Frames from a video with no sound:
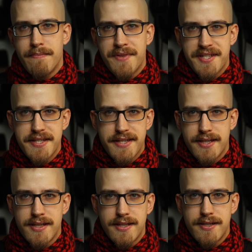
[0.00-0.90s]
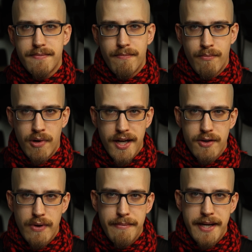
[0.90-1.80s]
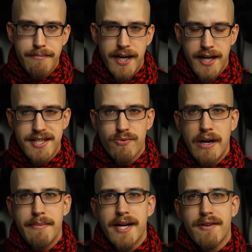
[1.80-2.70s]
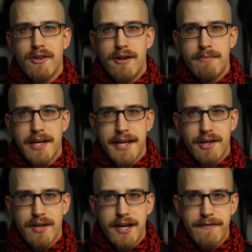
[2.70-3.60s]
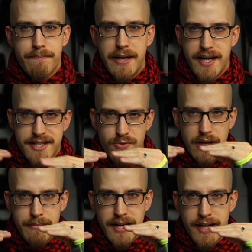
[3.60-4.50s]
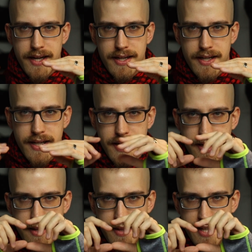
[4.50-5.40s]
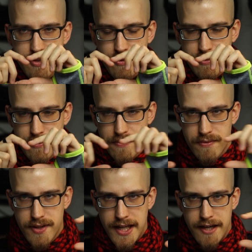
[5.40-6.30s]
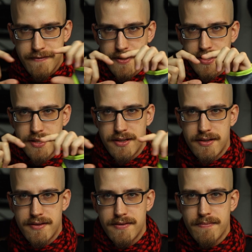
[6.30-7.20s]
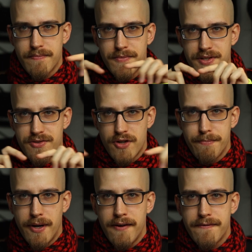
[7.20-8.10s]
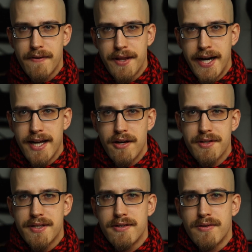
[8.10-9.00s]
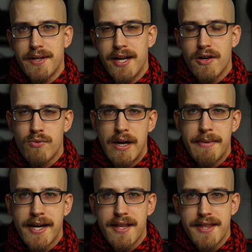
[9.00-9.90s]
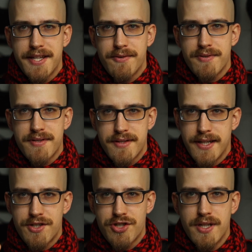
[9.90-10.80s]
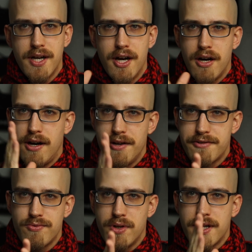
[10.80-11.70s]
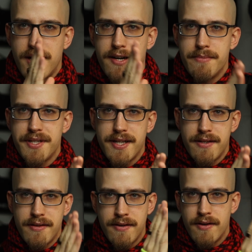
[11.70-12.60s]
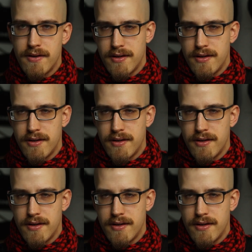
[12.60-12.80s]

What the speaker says: This is a molle webbing, parts webbing. Normally you have parts webbing that you have a strip of nylon, nylon webbing that you stitch onto a garment in